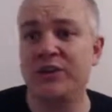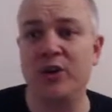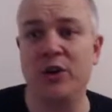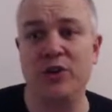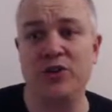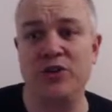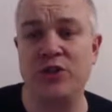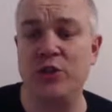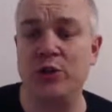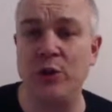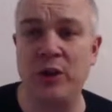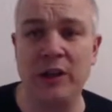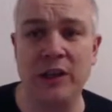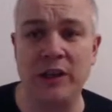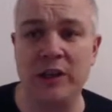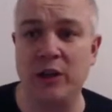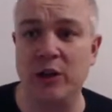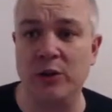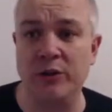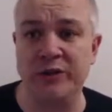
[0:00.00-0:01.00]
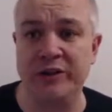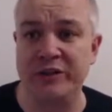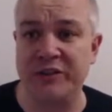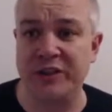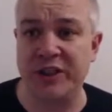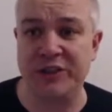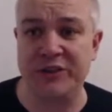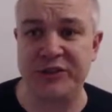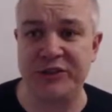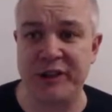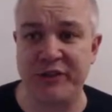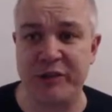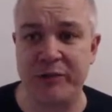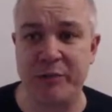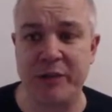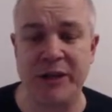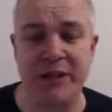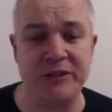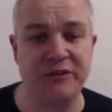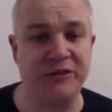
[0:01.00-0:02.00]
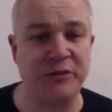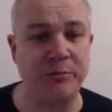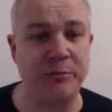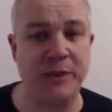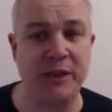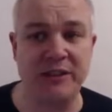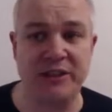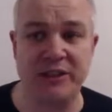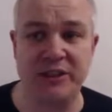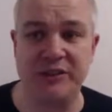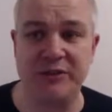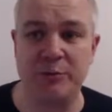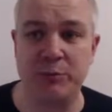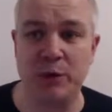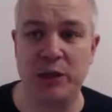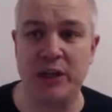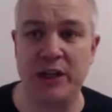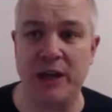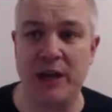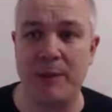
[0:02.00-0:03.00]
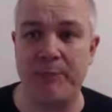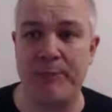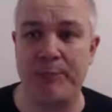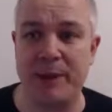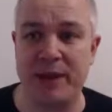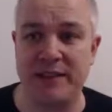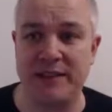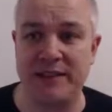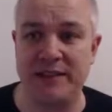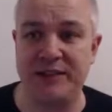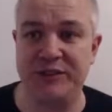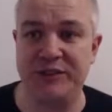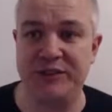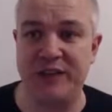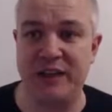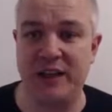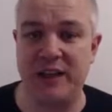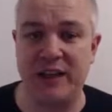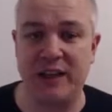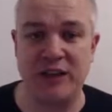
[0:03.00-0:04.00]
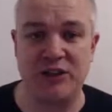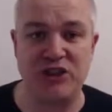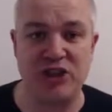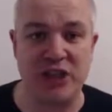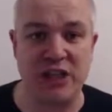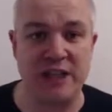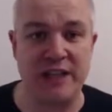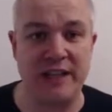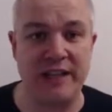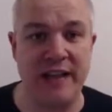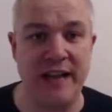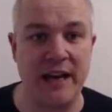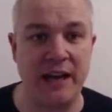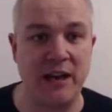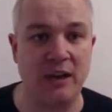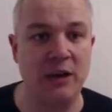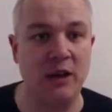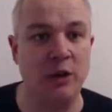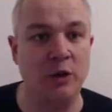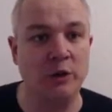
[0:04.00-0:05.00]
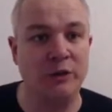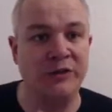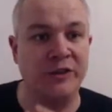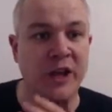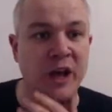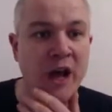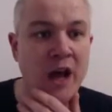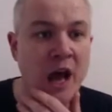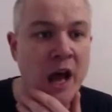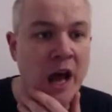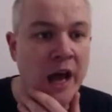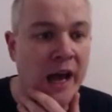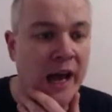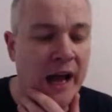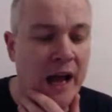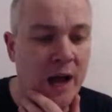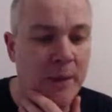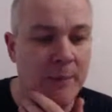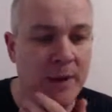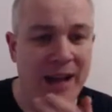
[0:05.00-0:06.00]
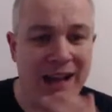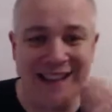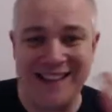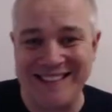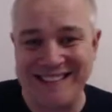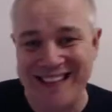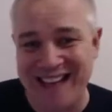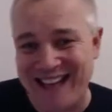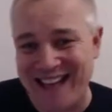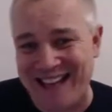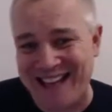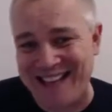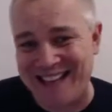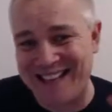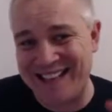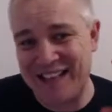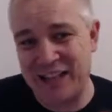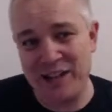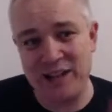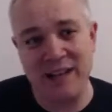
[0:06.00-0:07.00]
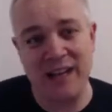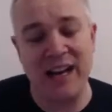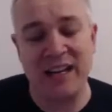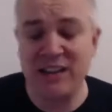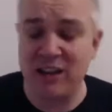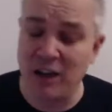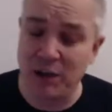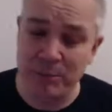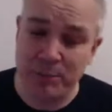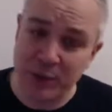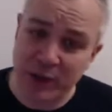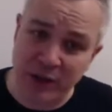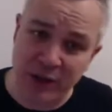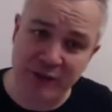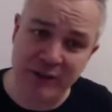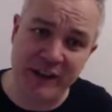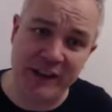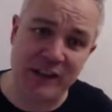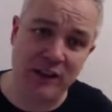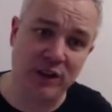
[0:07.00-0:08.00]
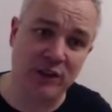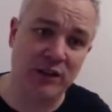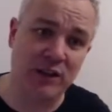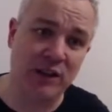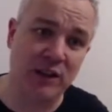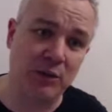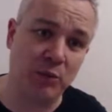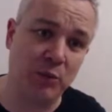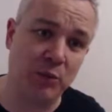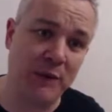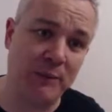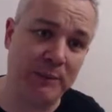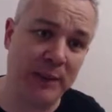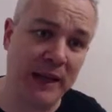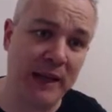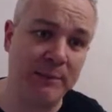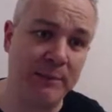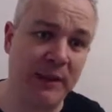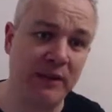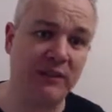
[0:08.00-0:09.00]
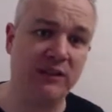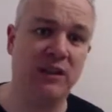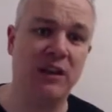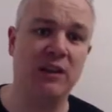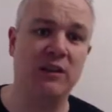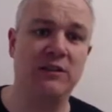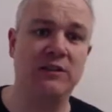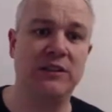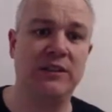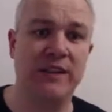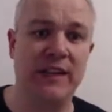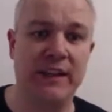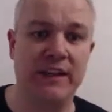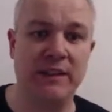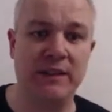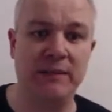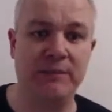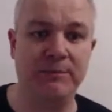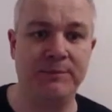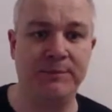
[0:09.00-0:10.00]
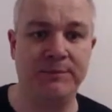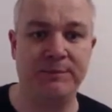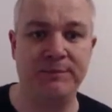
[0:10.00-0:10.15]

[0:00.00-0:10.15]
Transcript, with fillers: scored two early goals inside seven minutes. Matthias Moya and Batista Cascini getting the goals. Um, I can't put it off any longer. We're playing Belgrano today.